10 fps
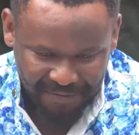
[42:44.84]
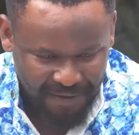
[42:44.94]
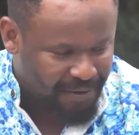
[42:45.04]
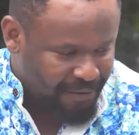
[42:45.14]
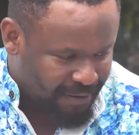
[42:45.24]

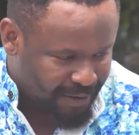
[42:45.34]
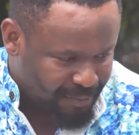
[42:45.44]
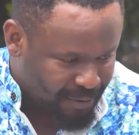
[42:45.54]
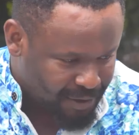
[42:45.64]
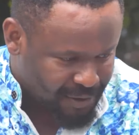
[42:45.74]
Thank you very
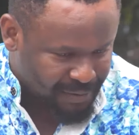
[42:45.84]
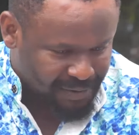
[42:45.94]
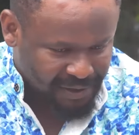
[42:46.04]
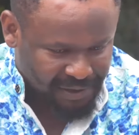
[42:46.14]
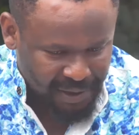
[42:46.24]
much,
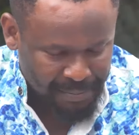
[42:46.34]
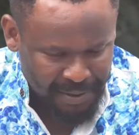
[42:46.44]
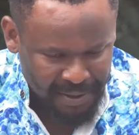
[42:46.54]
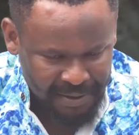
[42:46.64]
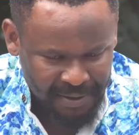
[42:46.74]
Mr.
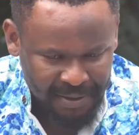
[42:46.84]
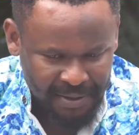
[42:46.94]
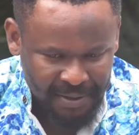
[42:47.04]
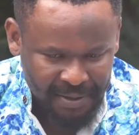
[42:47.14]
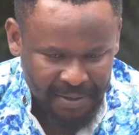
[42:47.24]
Chairman.
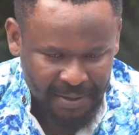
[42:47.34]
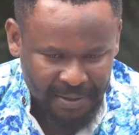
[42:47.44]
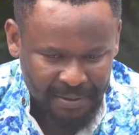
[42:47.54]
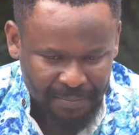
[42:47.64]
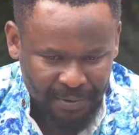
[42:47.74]

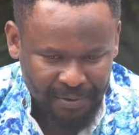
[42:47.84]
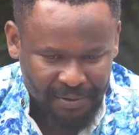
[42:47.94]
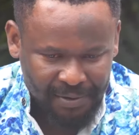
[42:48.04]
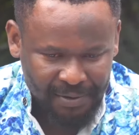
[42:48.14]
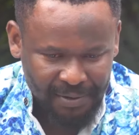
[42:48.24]

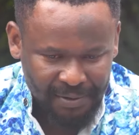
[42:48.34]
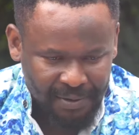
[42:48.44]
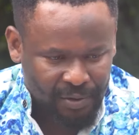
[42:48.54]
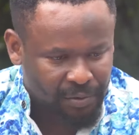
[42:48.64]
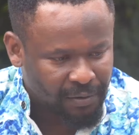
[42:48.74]
But
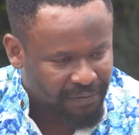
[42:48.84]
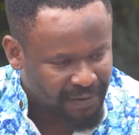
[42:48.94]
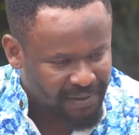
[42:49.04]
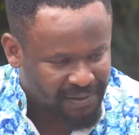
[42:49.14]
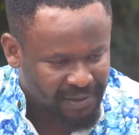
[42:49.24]
the truth
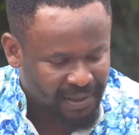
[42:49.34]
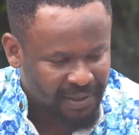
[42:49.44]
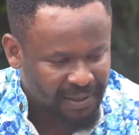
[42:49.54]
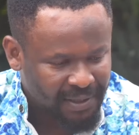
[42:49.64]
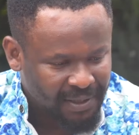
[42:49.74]
is,
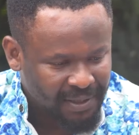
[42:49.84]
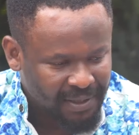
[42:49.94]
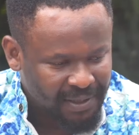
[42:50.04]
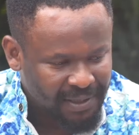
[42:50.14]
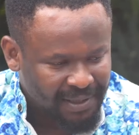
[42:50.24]

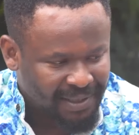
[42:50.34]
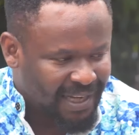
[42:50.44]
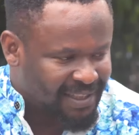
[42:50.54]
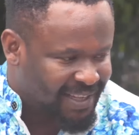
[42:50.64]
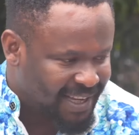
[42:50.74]

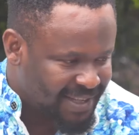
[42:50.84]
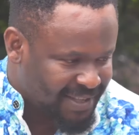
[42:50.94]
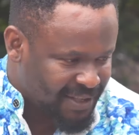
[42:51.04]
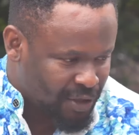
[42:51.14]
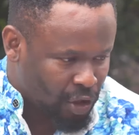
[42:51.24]
that
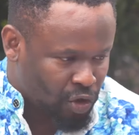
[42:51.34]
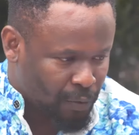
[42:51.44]
case is not